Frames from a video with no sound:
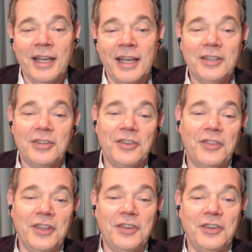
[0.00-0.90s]
is
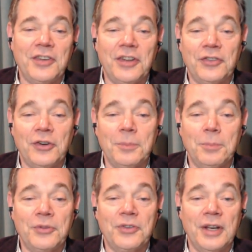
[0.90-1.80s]
this is a certain
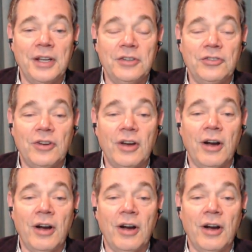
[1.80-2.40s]
percentage